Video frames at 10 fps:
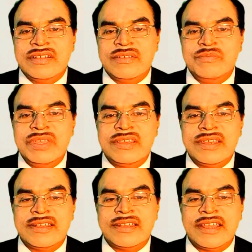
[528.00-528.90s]

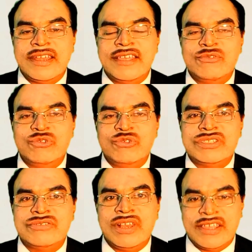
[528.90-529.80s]
MetaTrader, which
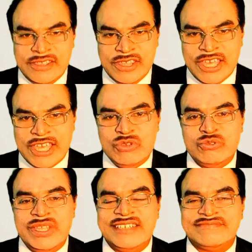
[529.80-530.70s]
will give
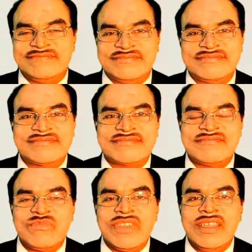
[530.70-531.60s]
you the
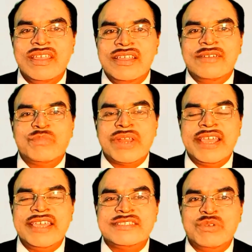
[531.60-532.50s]

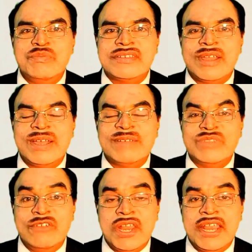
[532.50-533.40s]
price momentum,
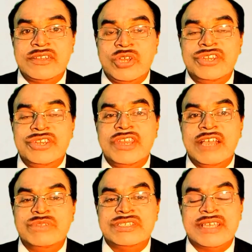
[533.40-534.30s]
the volatility
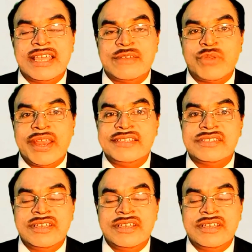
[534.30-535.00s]
of the share price.